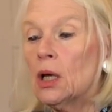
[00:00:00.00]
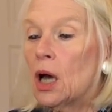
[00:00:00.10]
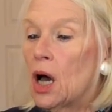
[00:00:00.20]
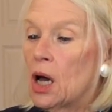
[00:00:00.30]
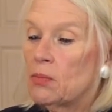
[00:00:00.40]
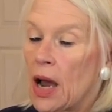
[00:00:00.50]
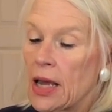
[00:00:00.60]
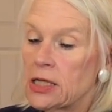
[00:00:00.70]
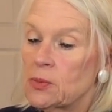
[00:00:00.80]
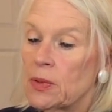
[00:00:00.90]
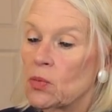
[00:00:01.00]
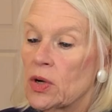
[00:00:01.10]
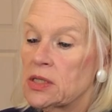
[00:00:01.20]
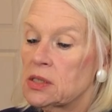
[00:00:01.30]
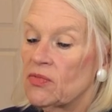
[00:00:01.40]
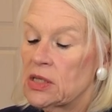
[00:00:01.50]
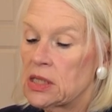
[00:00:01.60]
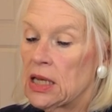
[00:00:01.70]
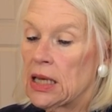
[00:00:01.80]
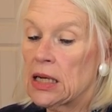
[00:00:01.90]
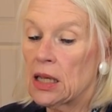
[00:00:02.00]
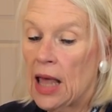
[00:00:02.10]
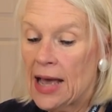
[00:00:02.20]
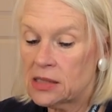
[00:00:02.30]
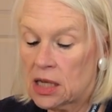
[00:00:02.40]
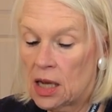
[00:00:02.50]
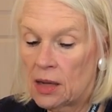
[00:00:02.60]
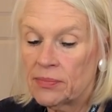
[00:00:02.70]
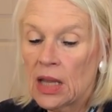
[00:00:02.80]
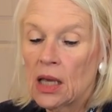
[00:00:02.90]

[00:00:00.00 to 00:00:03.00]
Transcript: My husband was visiting in Alaska.